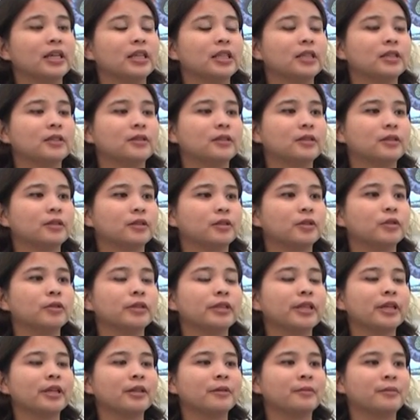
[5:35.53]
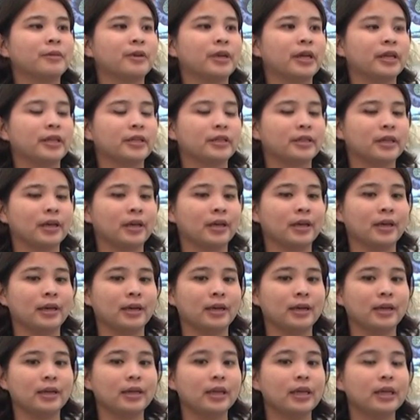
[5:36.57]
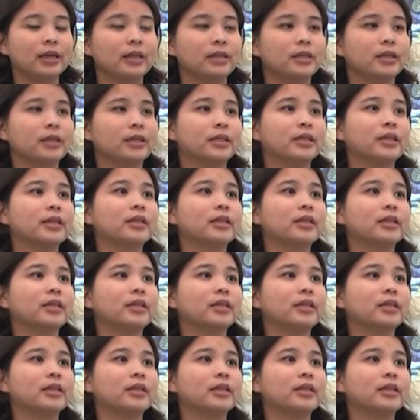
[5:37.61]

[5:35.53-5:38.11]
is to celebrate the